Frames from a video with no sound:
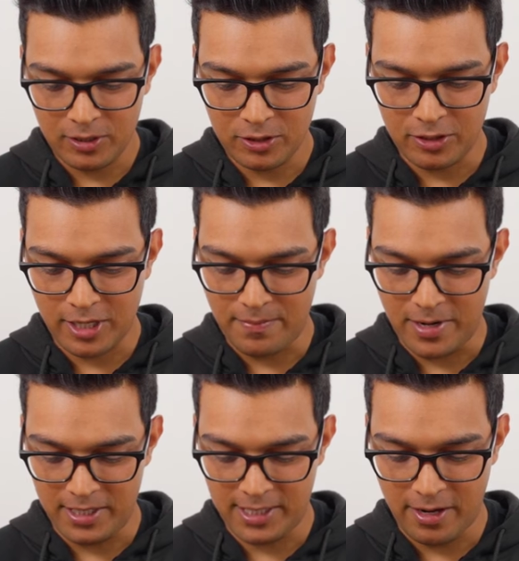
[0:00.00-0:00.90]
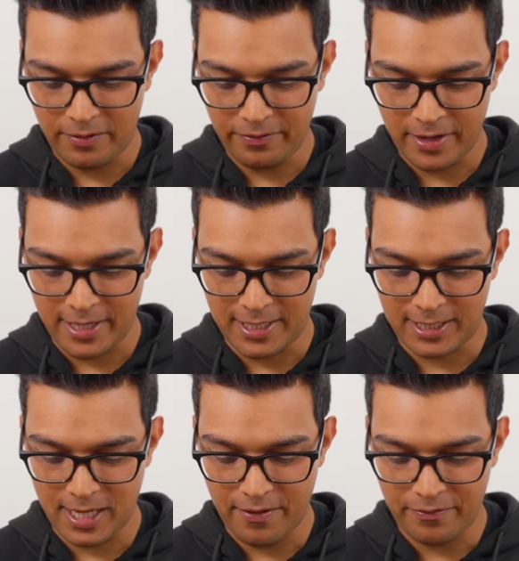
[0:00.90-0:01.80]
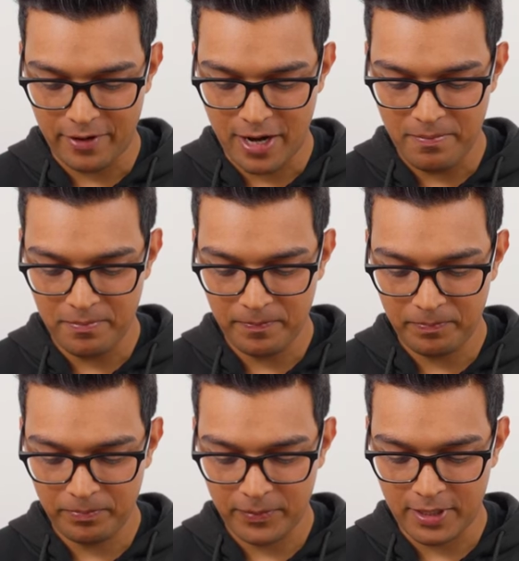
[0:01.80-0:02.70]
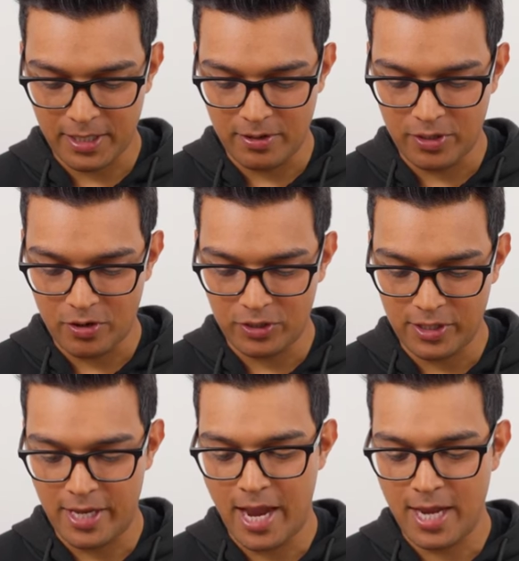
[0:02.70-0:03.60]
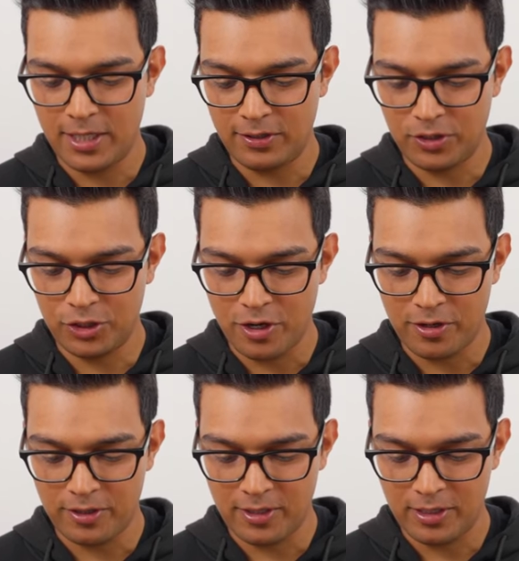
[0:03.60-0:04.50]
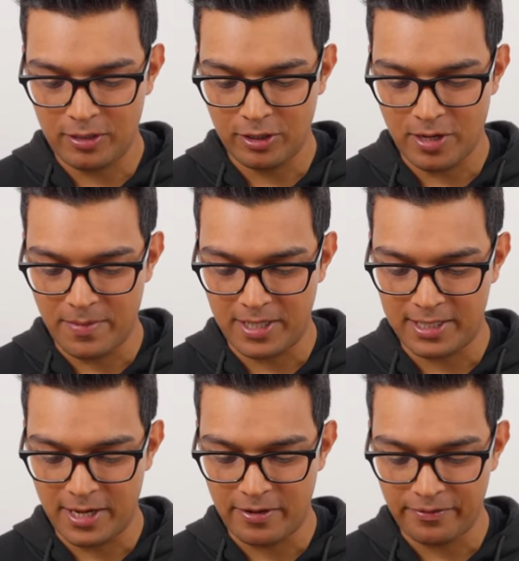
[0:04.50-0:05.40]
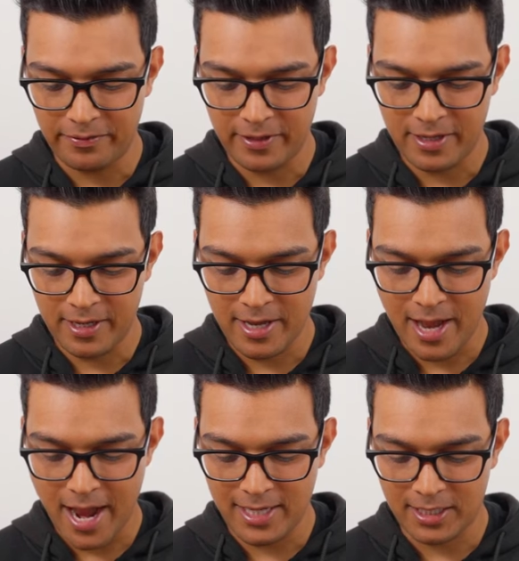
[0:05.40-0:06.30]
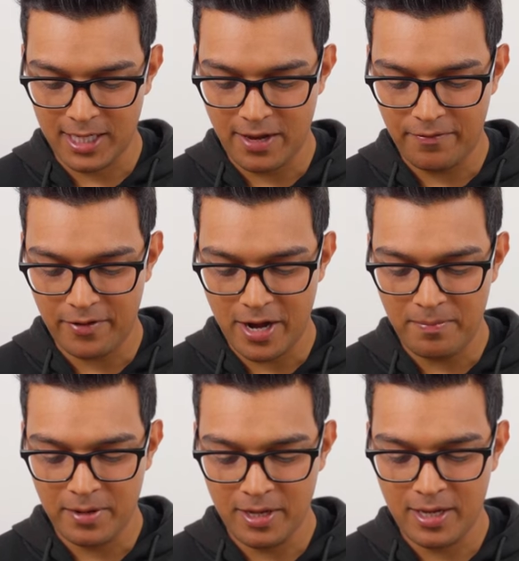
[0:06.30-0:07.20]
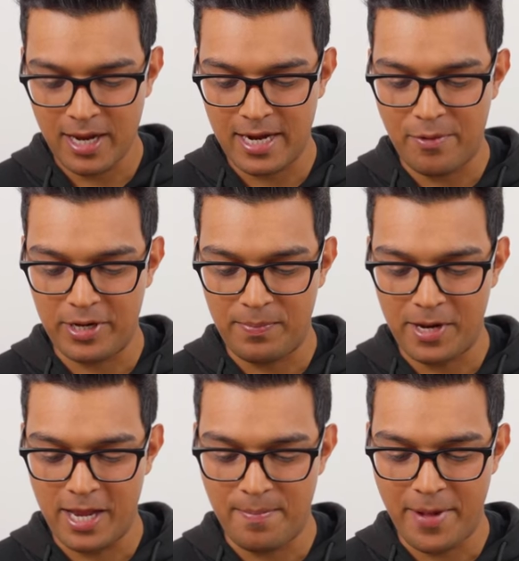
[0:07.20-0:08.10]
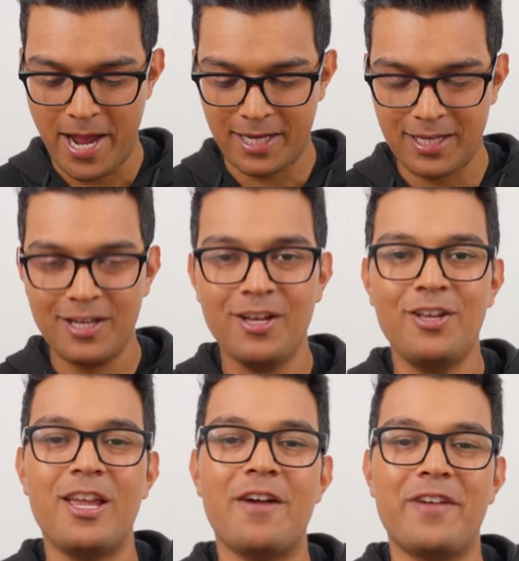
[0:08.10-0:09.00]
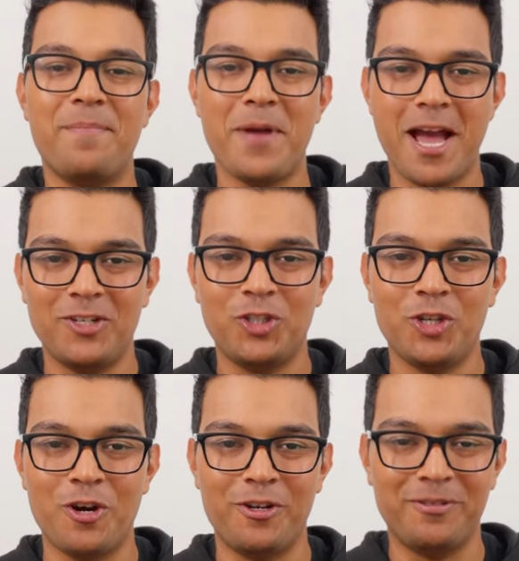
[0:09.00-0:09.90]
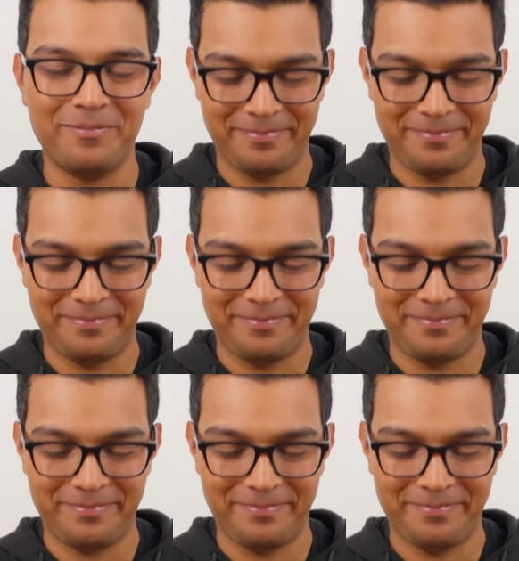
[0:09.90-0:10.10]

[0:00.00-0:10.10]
to look at myself and add a keyframe. Then I'll go to the end of the shot, look at myself, add a keyframe, and now when I play it back, you have a pan shot.